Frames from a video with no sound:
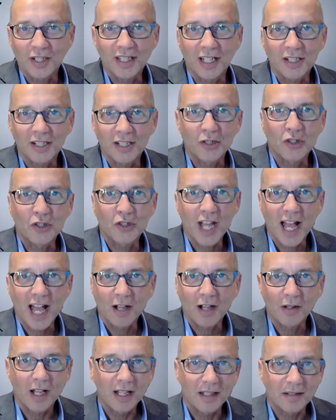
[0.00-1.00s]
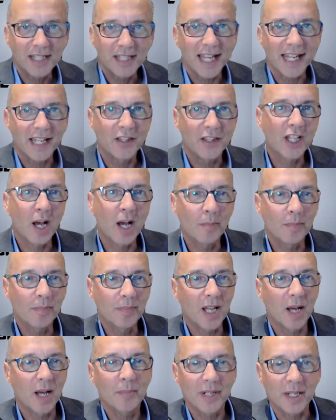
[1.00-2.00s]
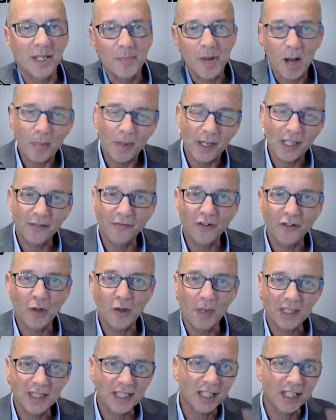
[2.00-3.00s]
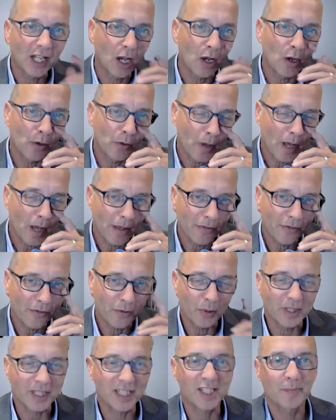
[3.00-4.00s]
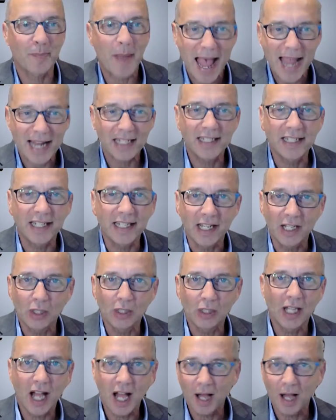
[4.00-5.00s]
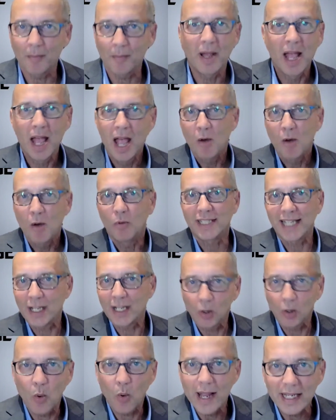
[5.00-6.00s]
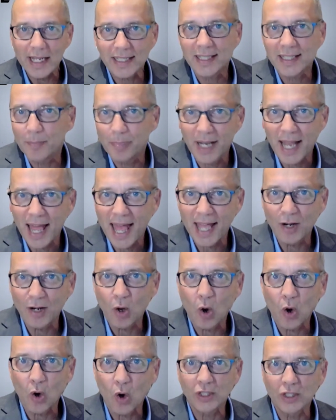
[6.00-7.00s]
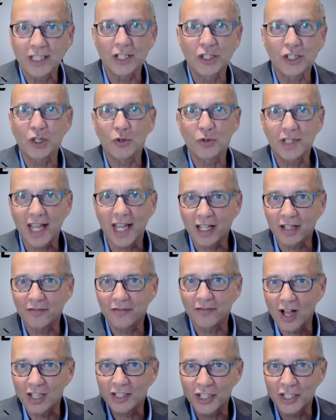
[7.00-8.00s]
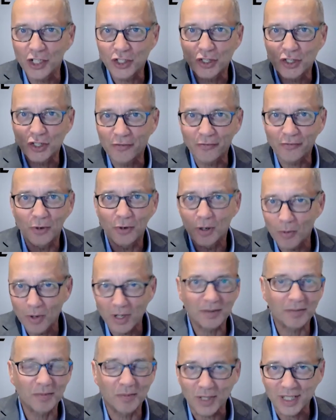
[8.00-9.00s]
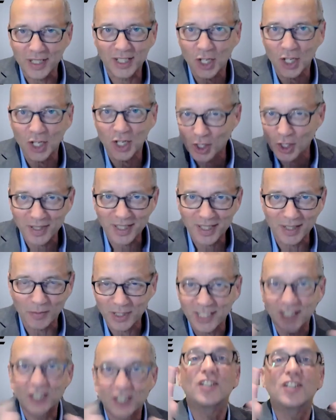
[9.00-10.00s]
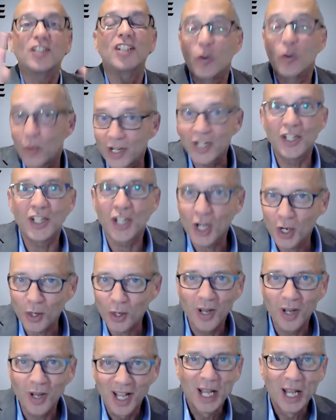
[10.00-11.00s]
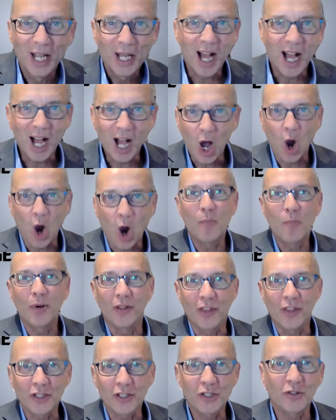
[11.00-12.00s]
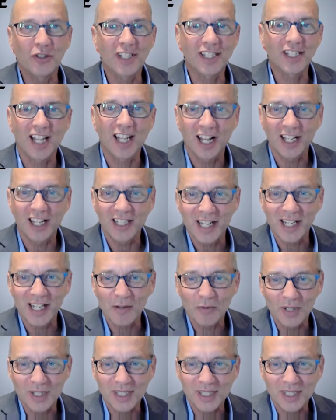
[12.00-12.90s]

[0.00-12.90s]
Sujal, taking the company public a few months ago through a SPAC deal. Was that always the plan, or did you take advantage of, did a window open that you decided